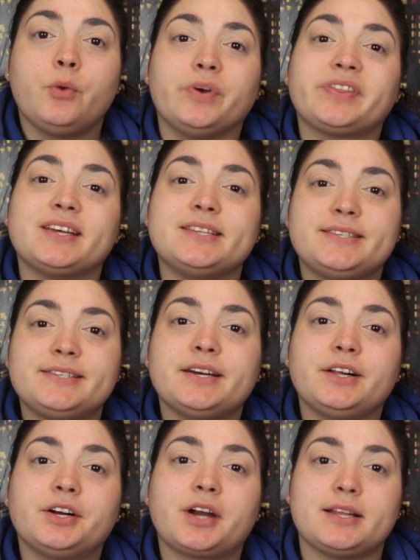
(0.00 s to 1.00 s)
with
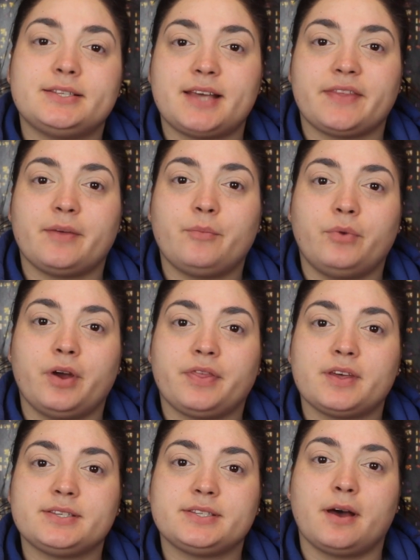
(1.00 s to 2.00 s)
concealer and set them
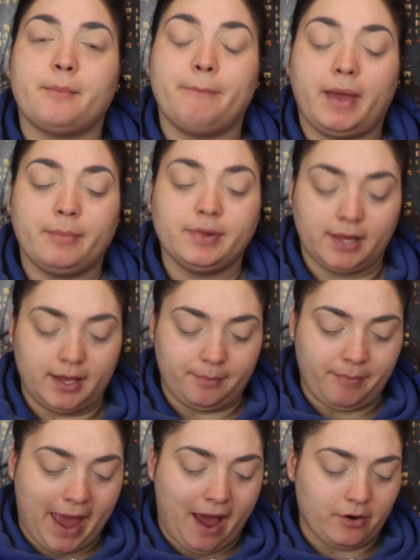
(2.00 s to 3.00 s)
with some
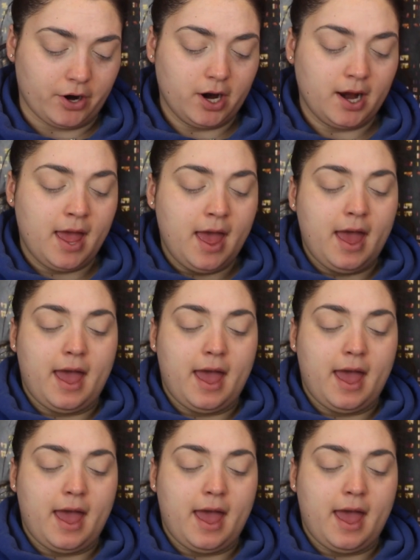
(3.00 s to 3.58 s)
Maybelline powder.